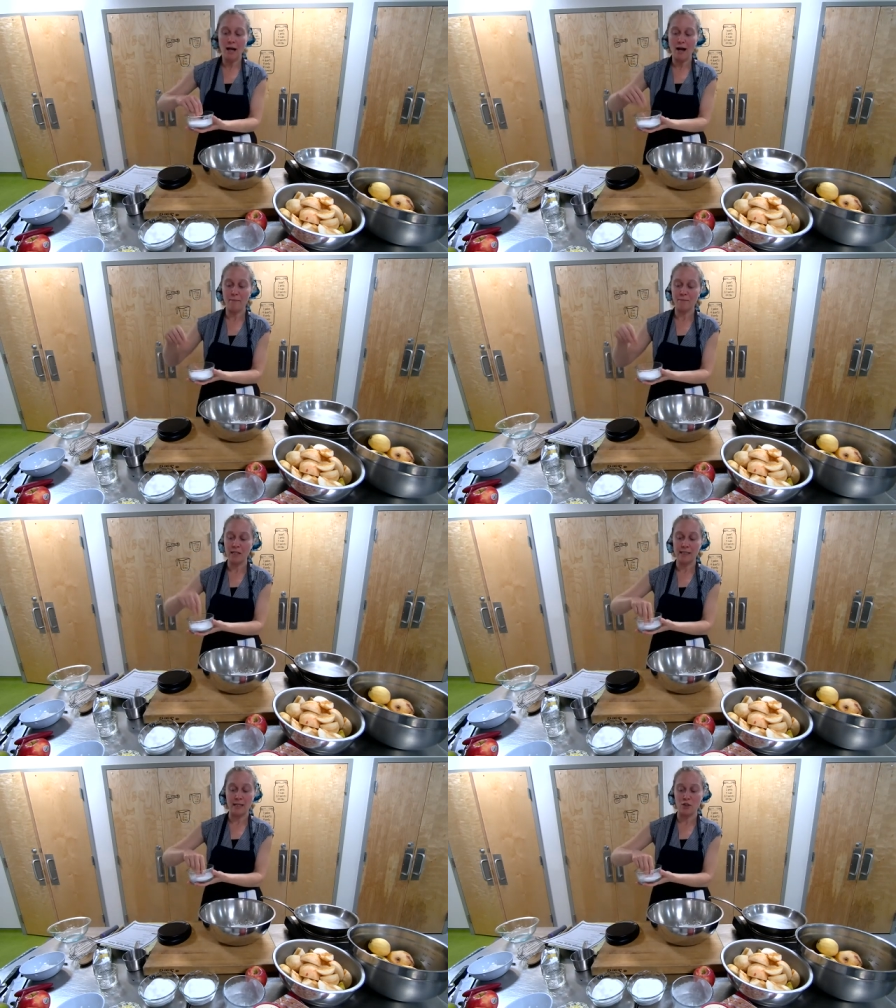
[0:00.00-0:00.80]

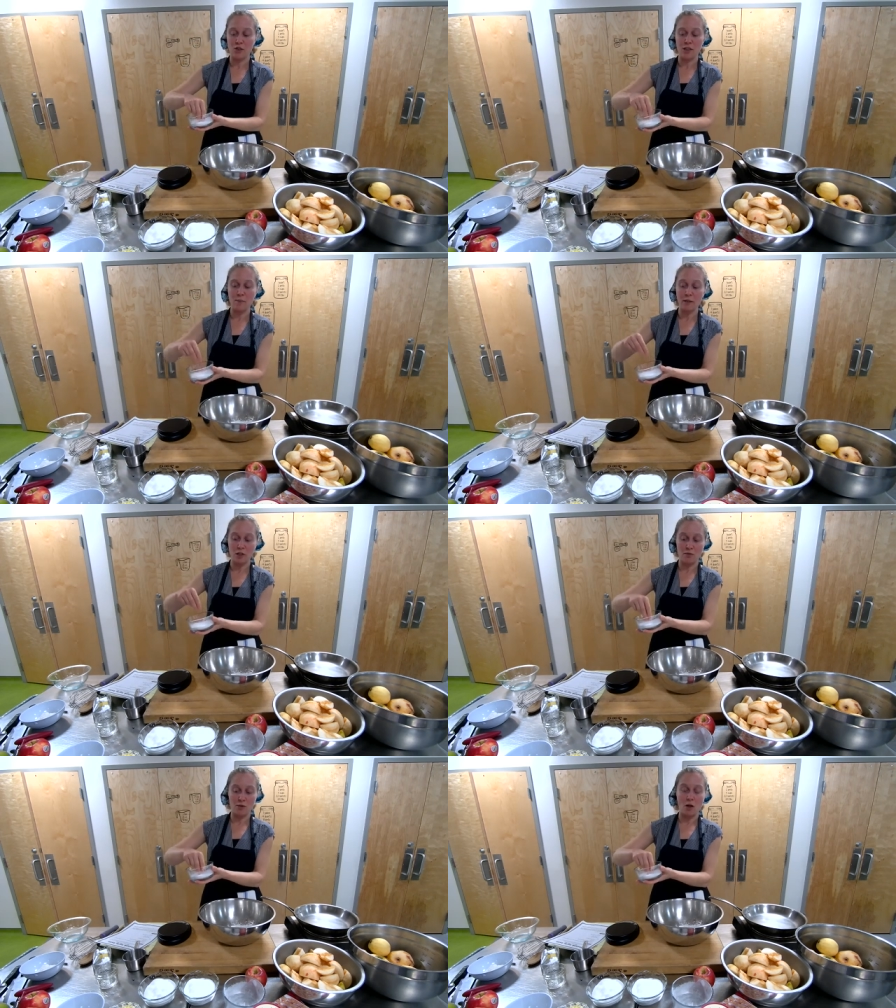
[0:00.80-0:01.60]
It says just a
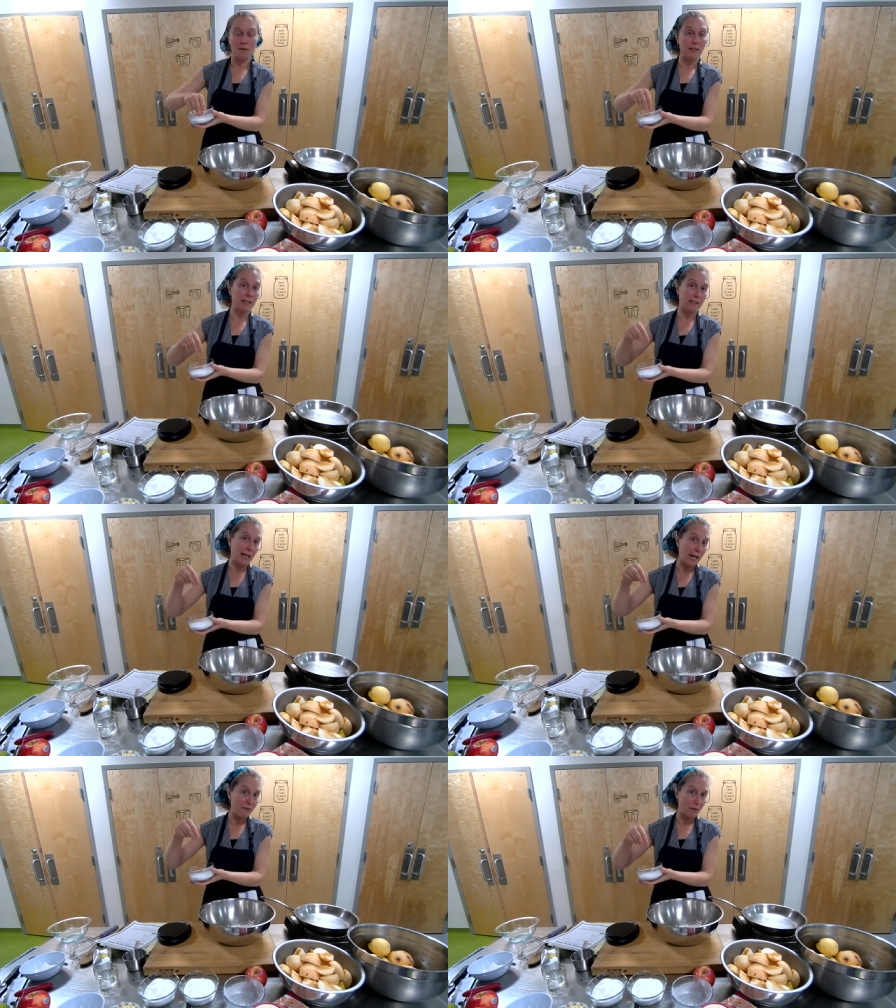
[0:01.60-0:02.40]
pinch of salt. This is
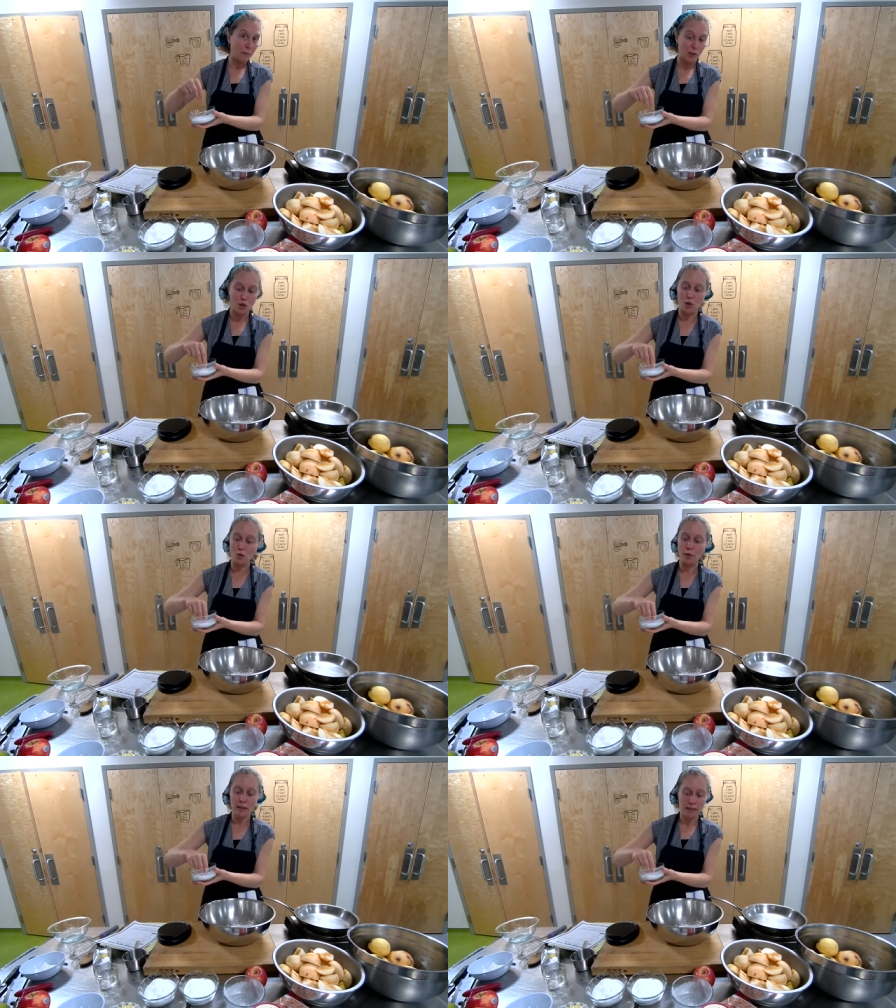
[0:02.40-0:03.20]
kind of up to
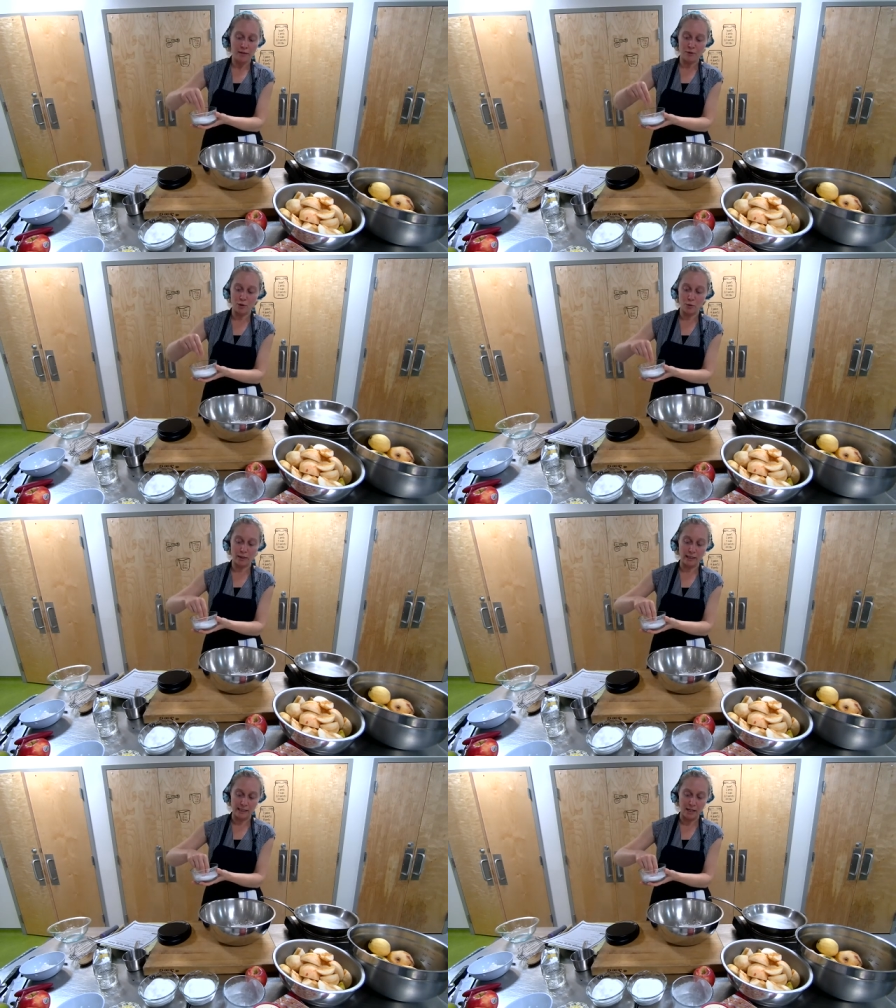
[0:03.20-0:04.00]
you. If you're
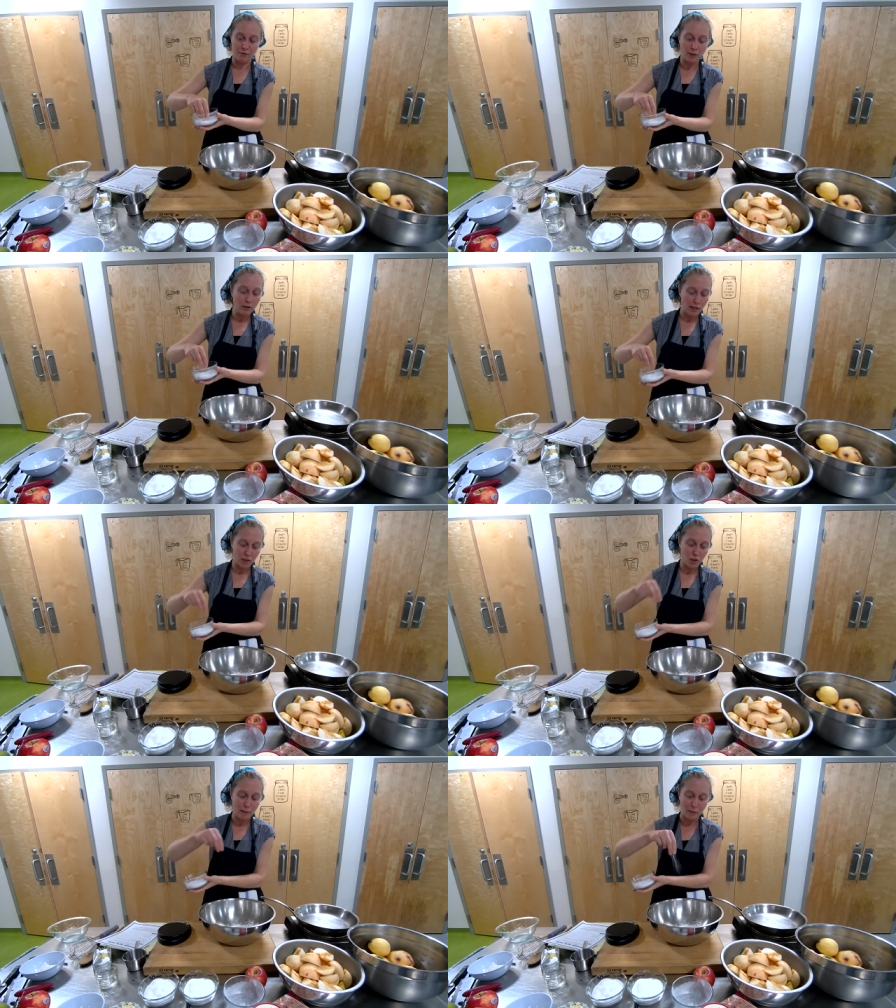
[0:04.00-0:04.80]
doing a savory
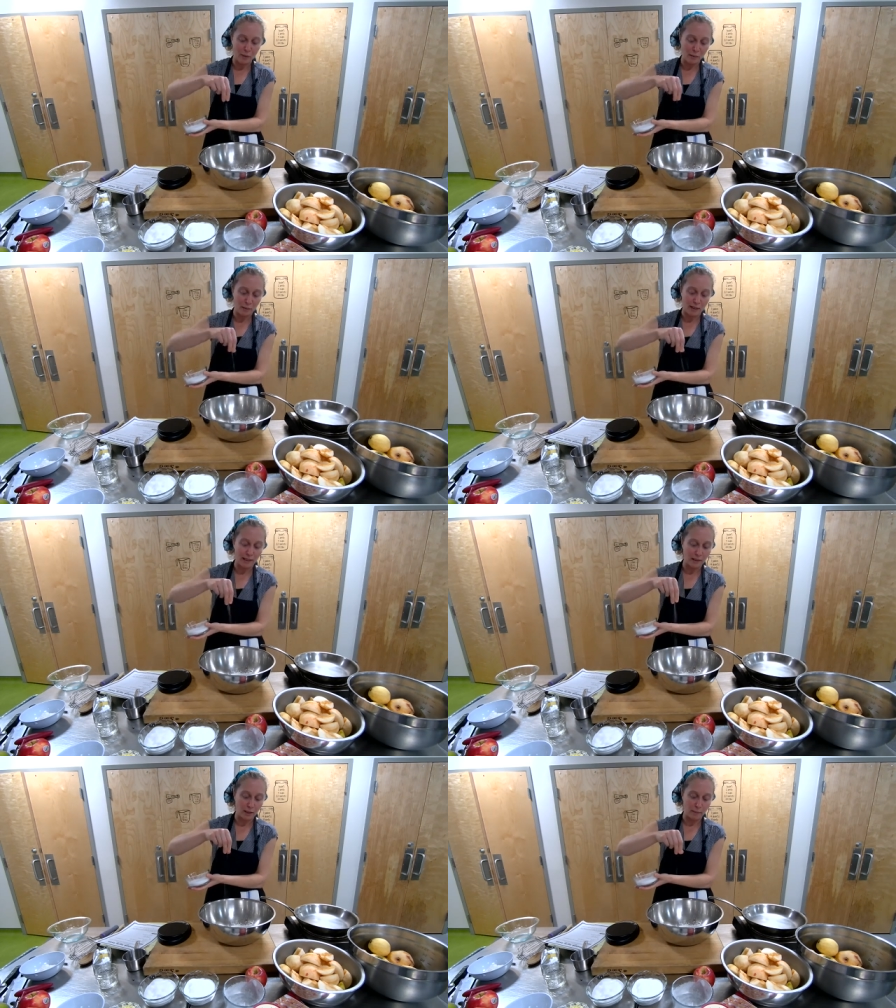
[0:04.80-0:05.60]
crust, you might want to put in
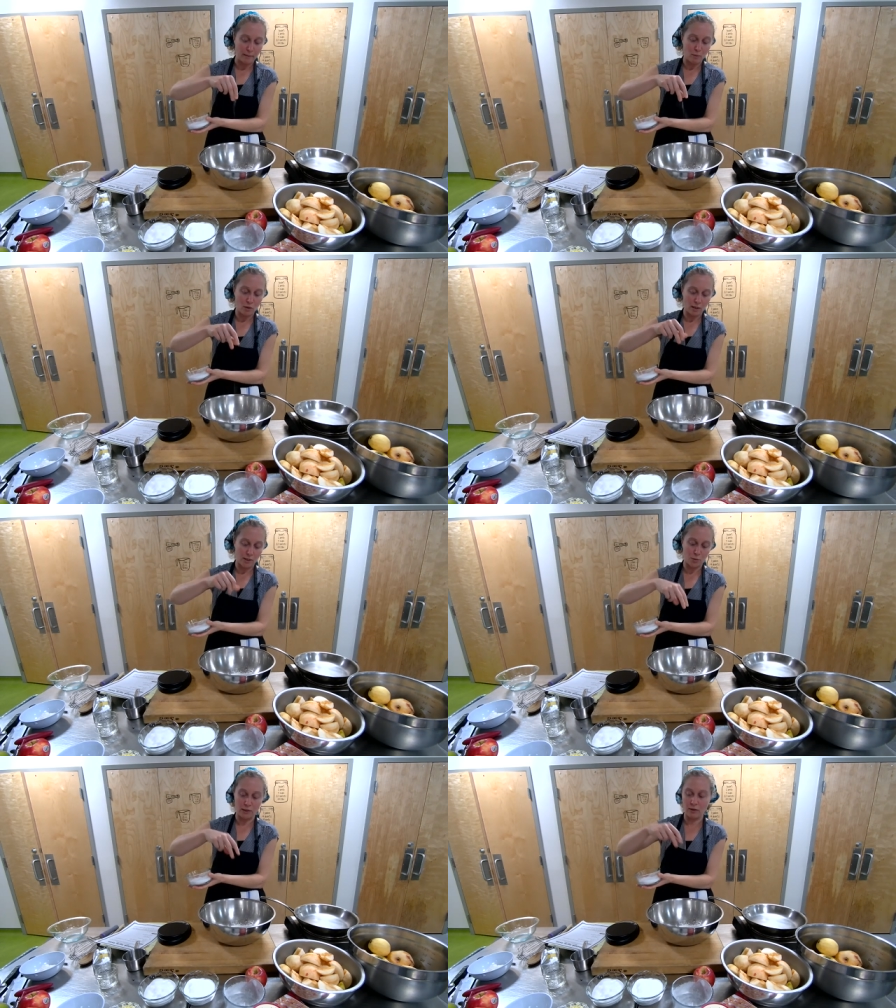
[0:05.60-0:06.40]
a little bit more, a
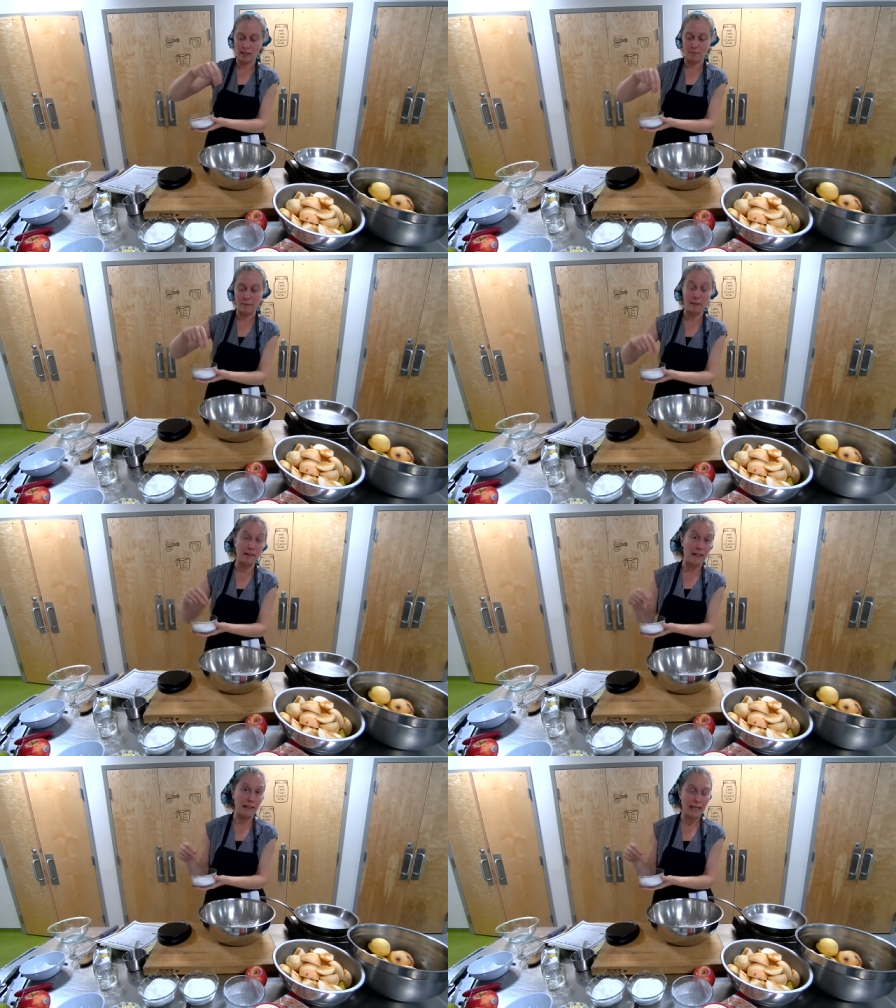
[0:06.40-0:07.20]
sweet crust, maybe a
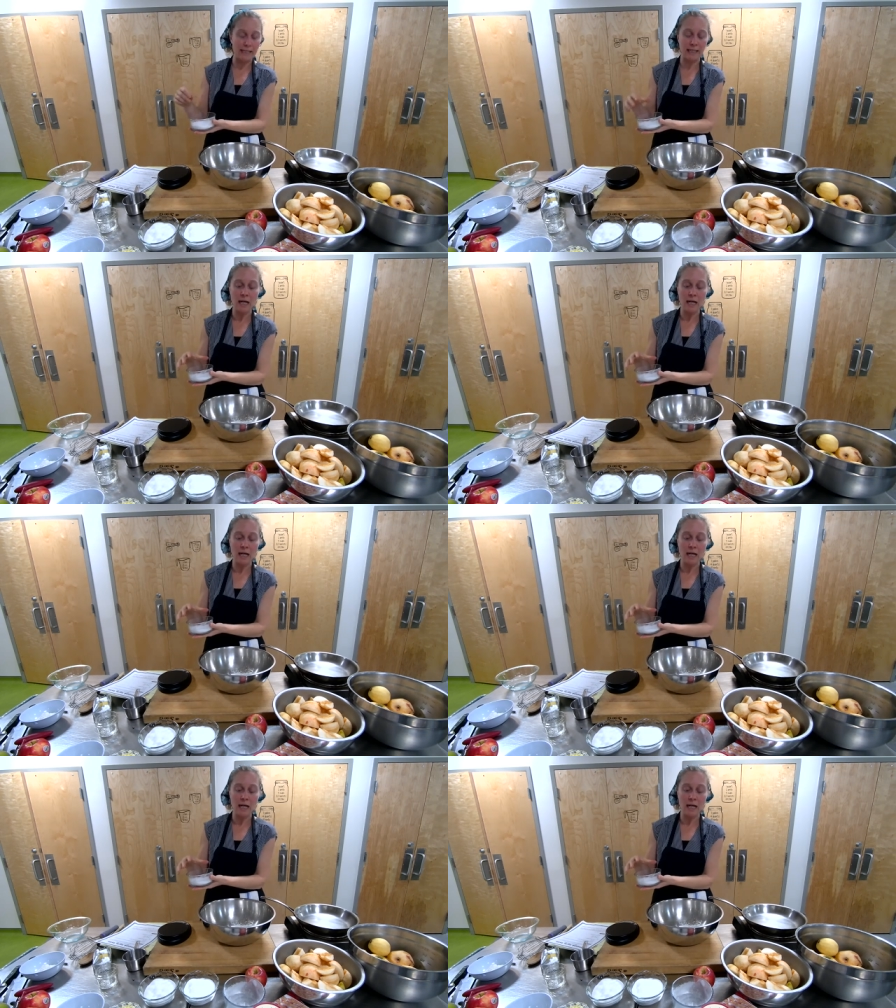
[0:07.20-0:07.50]
little less.